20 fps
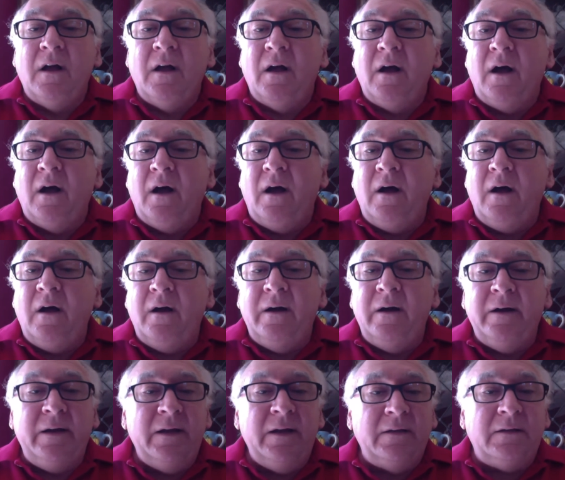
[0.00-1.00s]
All
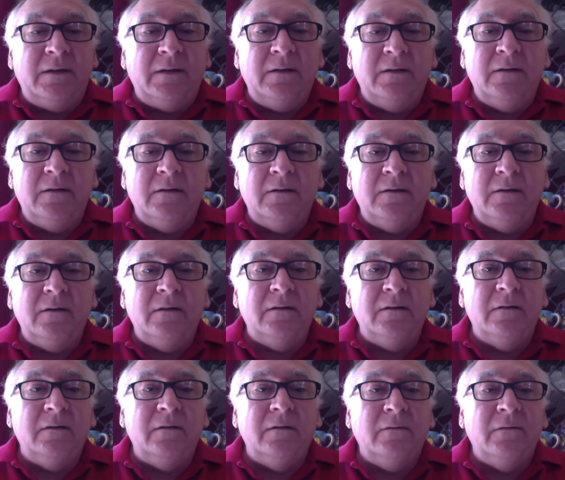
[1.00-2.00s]
right.
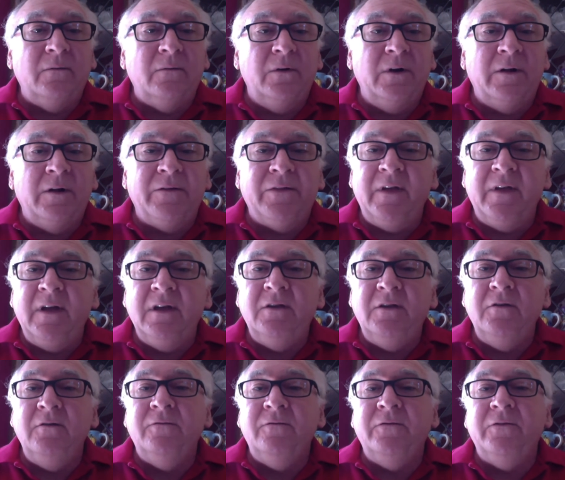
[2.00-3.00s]
Well, thank
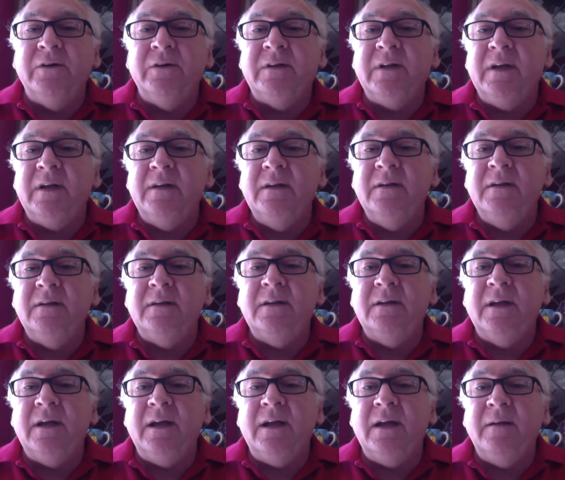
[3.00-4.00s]
you for attending
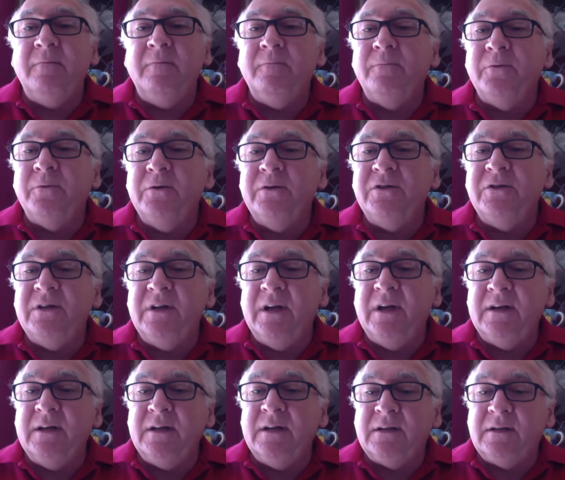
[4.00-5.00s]
today. Appreciate
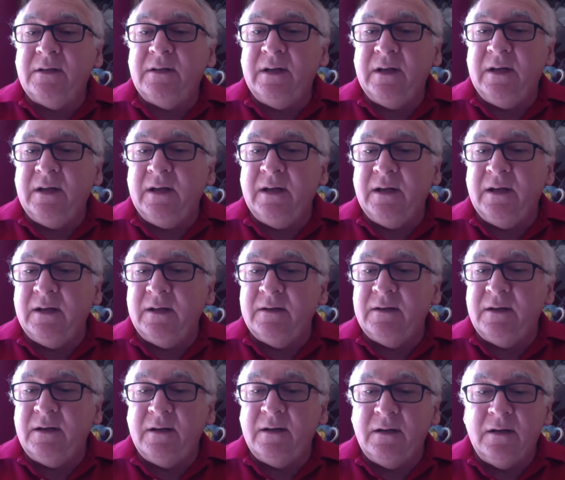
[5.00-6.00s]
it. And
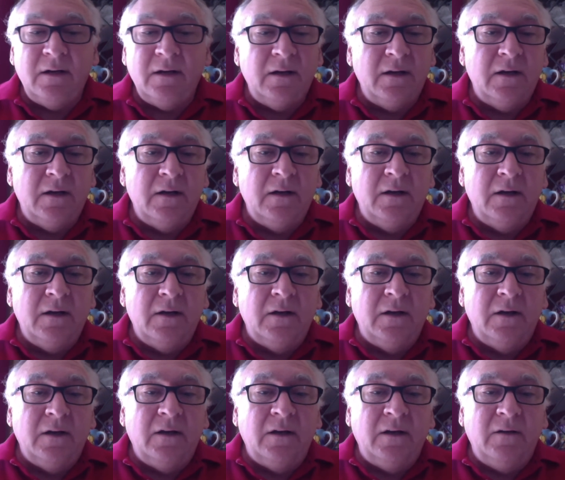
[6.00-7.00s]

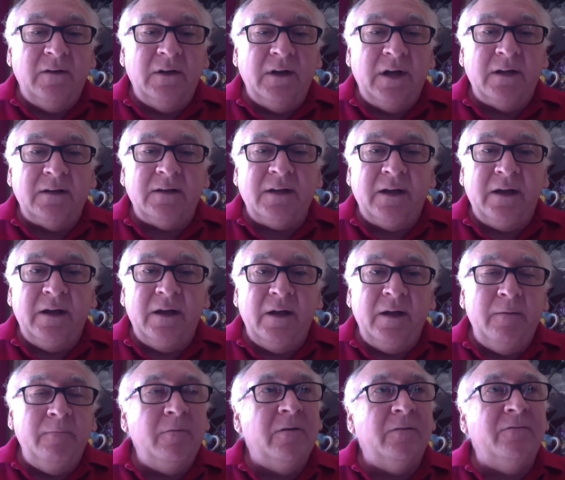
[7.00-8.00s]
if you got
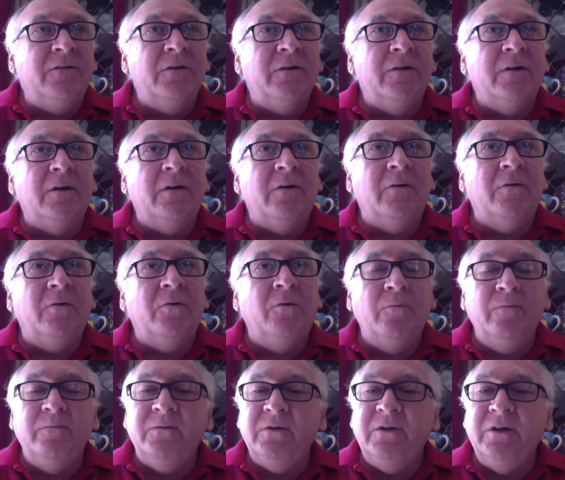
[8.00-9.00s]
time, or if you're at
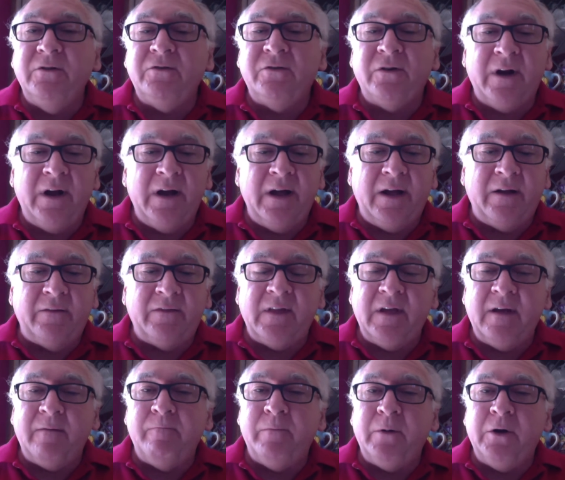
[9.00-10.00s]
home, try out
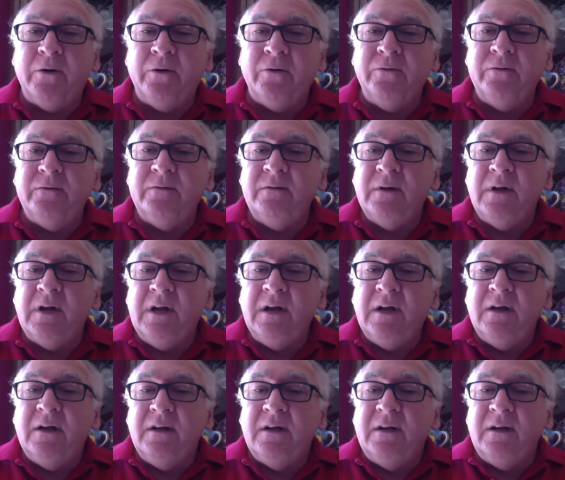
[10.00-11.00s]
that boat.
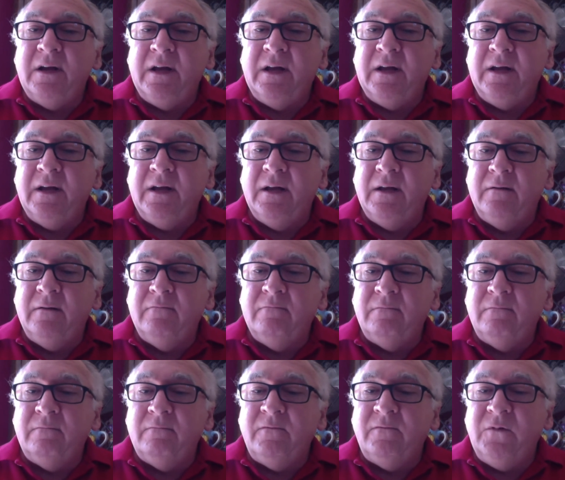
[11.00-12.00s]
And
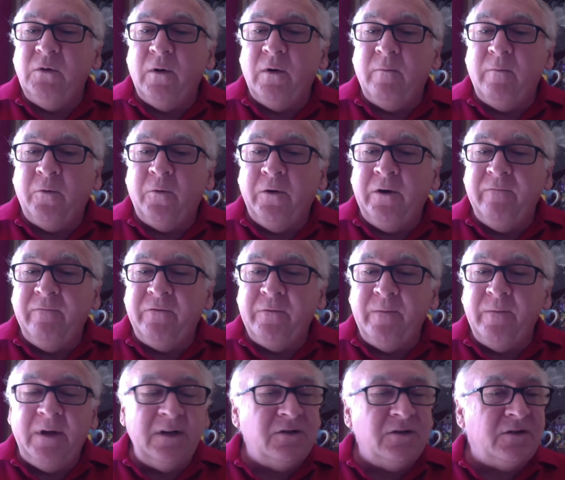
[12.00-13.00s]
if you want more
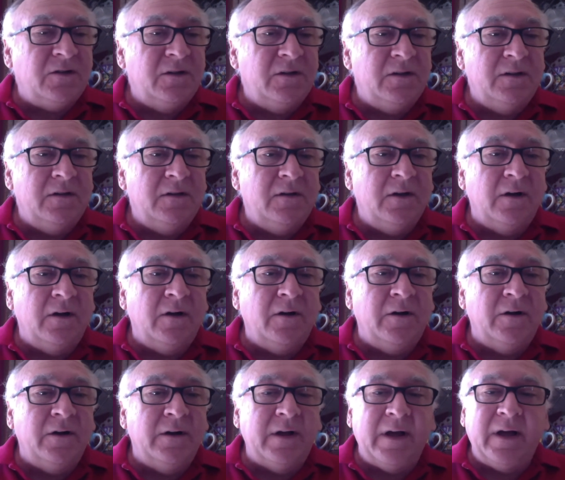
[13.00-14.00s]
information
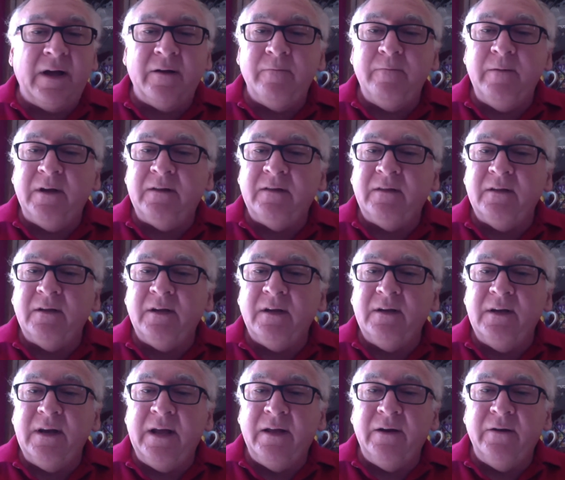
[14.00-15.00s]
on how to make the
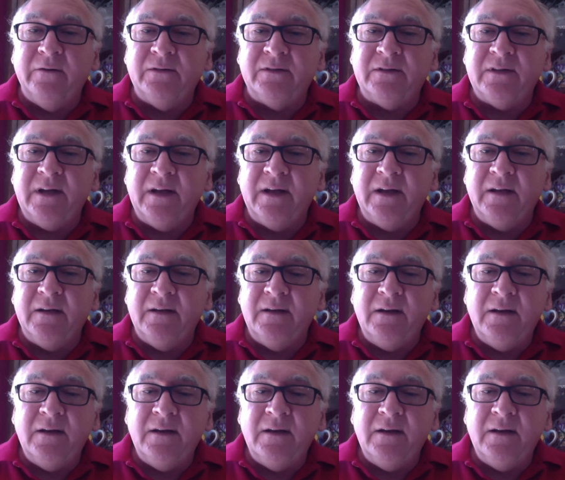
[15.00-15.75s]
nano sand,